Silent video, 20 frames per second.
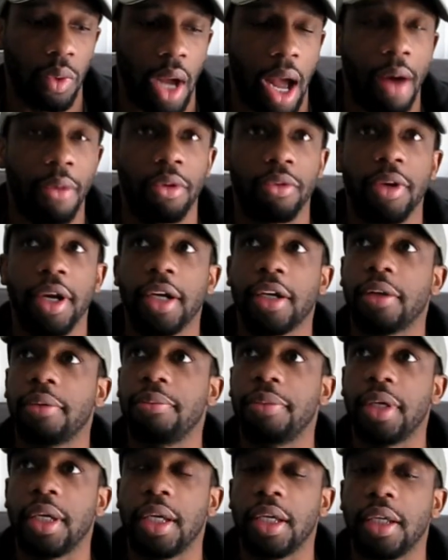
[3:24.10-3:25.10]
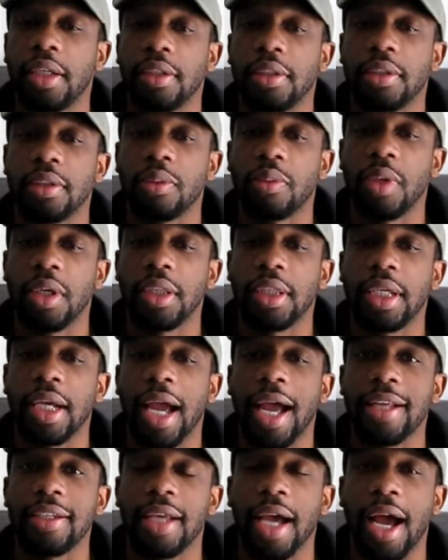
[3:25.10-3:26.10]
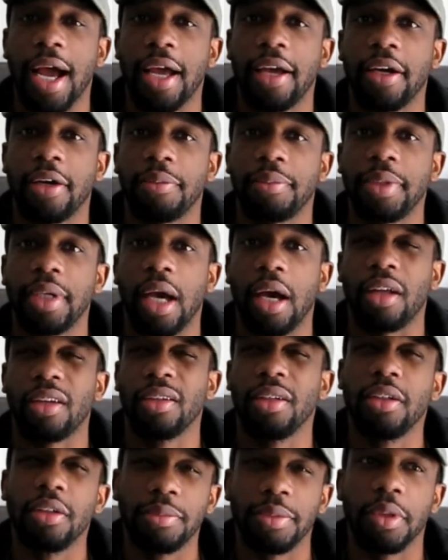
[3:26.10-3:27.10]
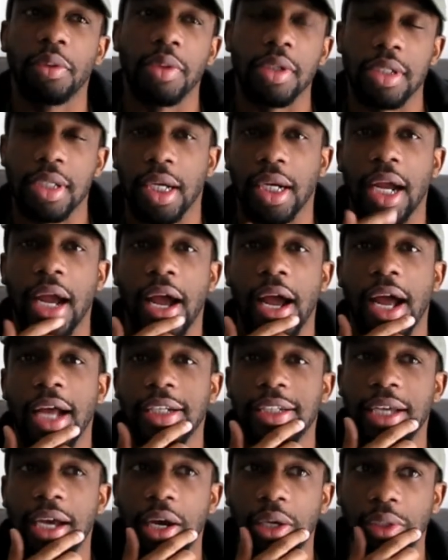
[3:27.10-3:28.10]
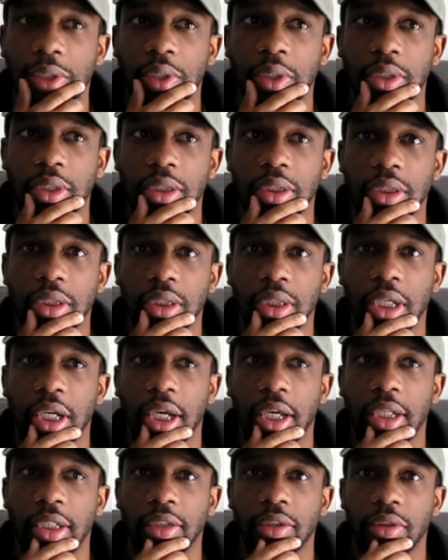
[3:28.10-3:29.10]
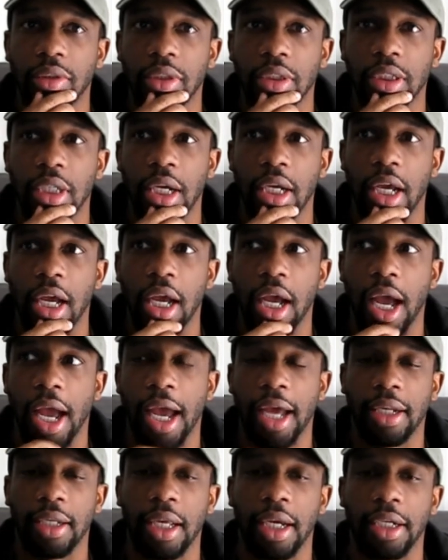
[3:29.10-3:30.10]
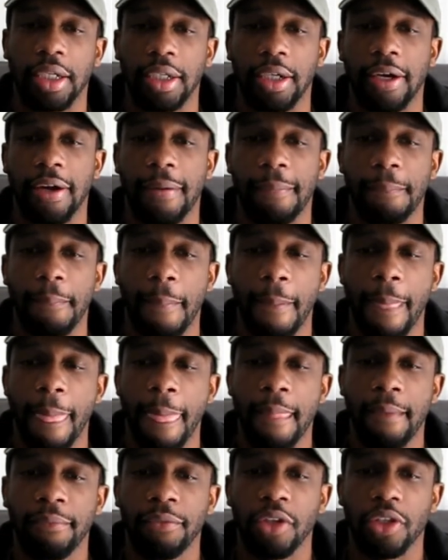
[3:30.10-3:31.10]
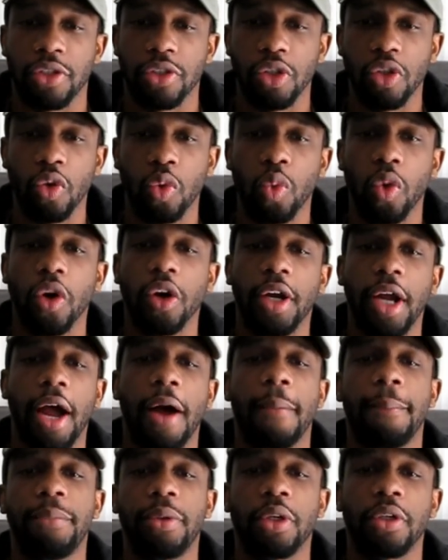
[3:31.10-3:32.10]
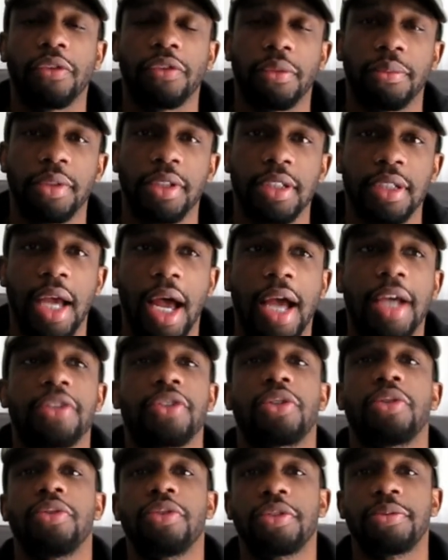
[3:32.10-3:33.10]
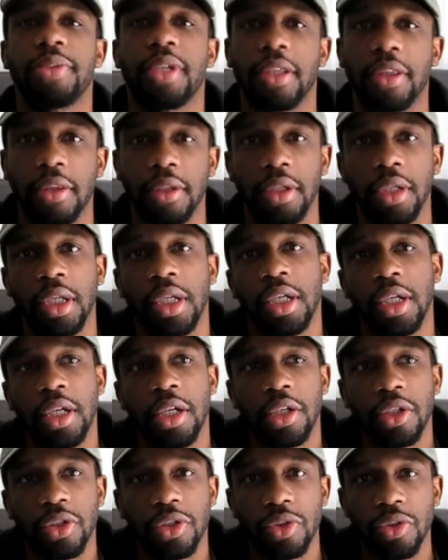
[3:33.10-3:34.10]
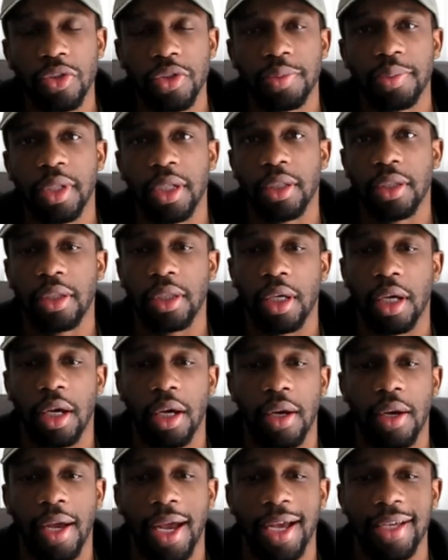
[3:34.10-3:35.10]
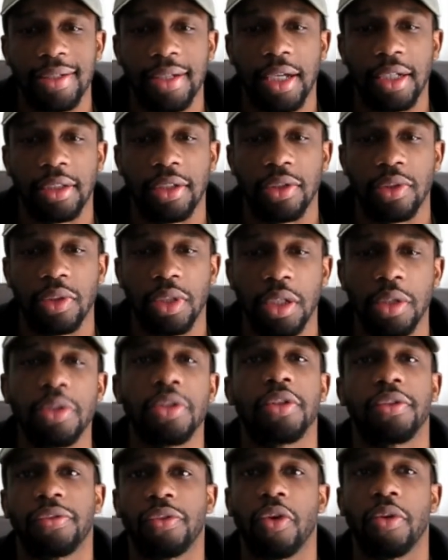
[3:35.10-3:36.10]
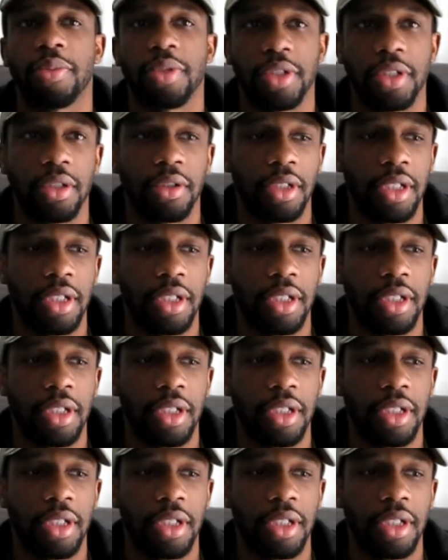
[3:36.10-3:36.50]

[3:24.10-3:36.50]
I would recommend one thing. I helped me out a little bit was like I downloaded, and I had like this little workout book from this guy Stu Smith. Stu Smith has like this. He was a former SEAL.